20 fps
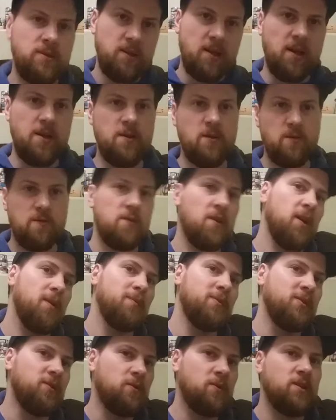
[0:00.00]
had no
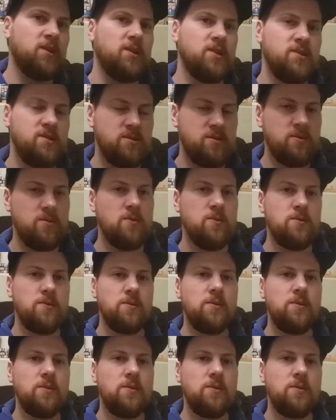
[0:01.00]
family, no kids, no